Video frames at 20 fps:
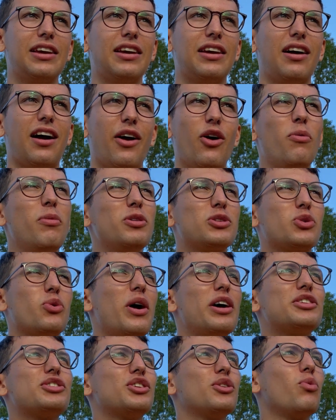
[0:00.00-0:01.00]
I almost
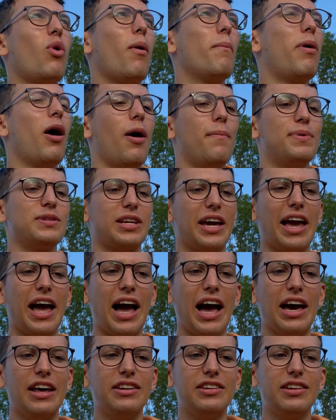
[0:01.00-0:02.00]
questioned what purpose I
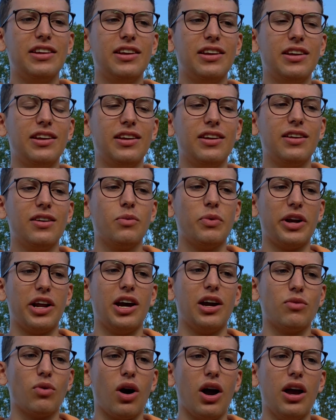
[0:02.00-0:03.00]
had when I
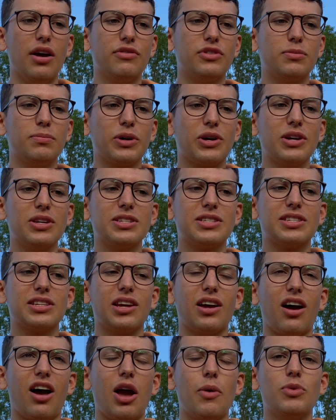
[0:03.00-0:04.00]
arrived, because
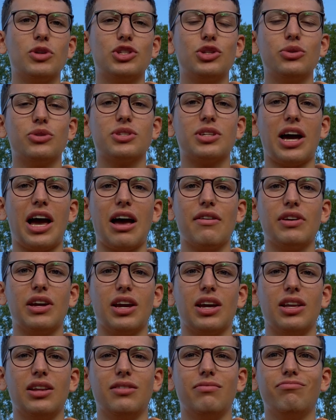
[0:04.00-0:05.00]
I was used to
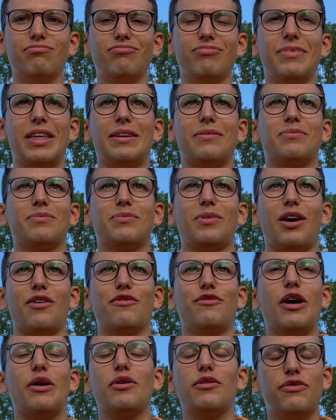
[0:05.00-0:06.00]
having like
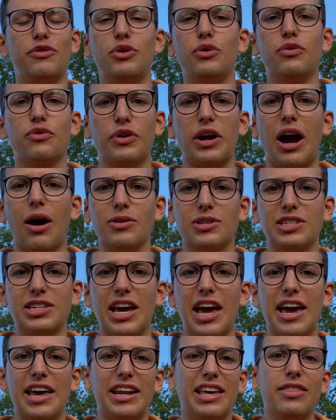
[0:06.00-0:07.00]
very few free hours a
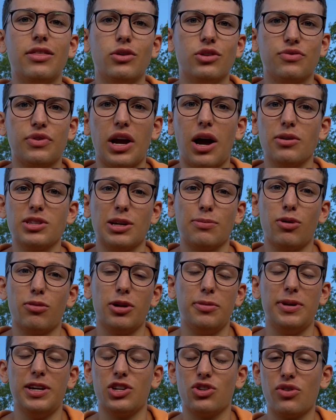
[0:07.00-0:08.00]
day, and in those 3 hours I'd probably
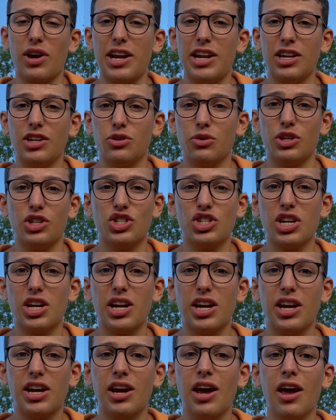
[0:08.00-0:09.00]
be at training, doing
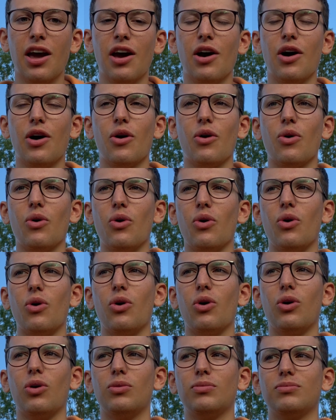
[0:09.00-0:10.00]
cheer,
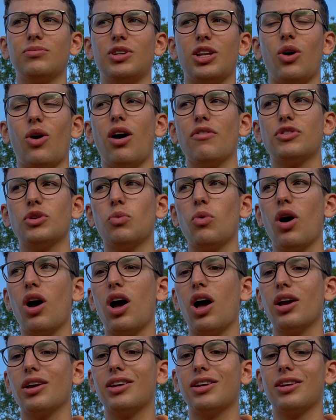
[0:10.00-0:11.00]
or after
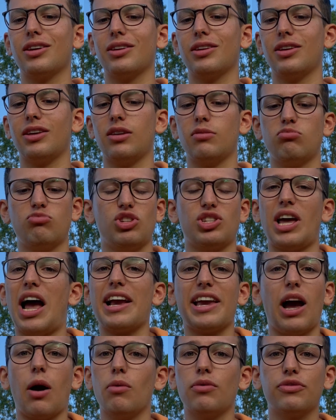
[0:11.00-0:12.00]
work just
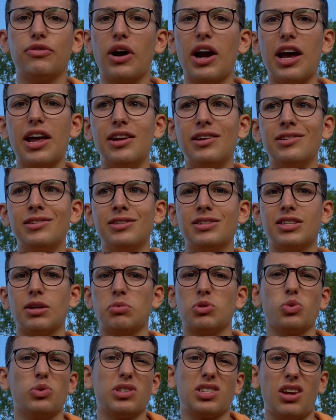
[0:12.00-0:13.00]
hanging out with friends. There
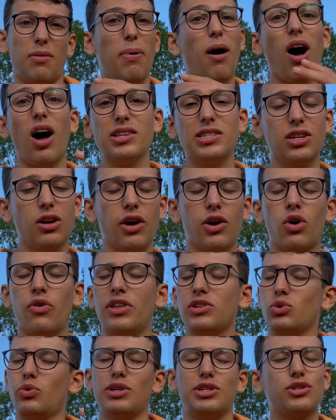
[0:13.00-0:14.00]
was always a party going on.
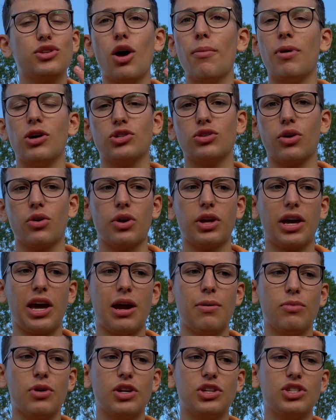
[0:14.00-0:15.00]
There's always so much going on at
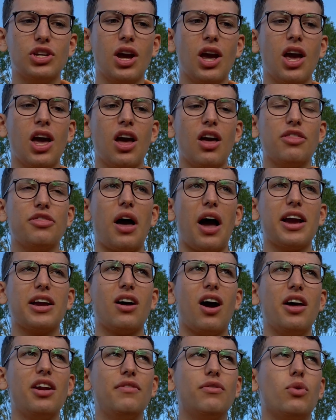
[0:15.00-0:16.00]
Cambridge that I
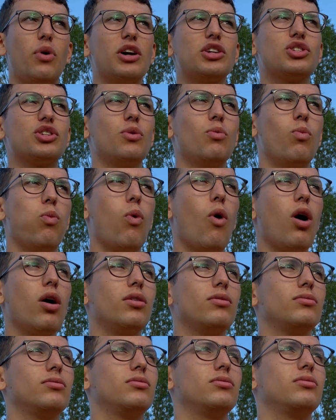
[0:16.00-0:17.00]
kind of questioned, what
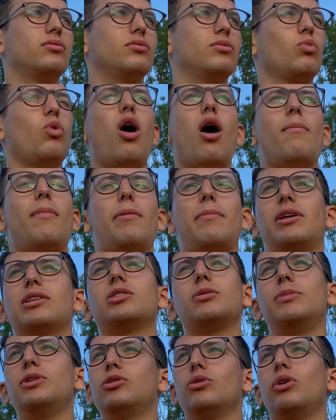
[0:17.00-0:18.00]
am I meant to
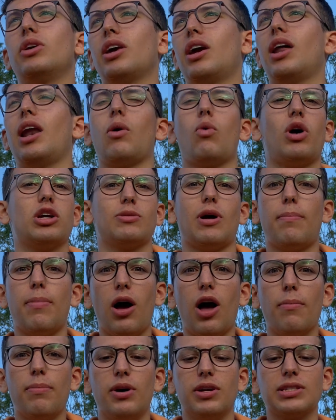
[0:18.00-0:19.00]
be doing here? Like, what is my
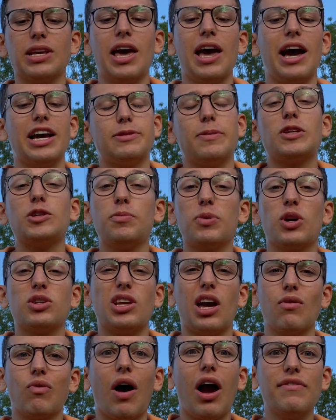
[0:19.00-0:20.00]
purpose? Especially because
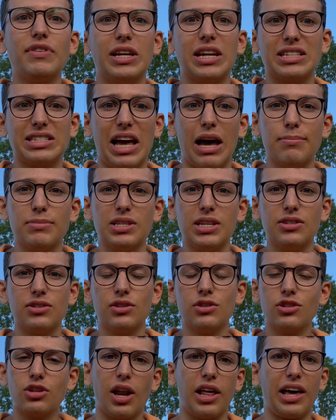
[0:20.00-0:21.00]
I arrived in exam
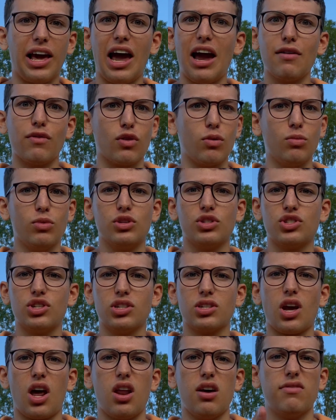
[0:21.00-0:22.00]
season, so like everyone was
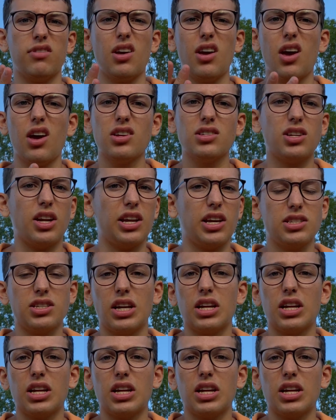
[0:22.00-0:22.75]
just kind of studying,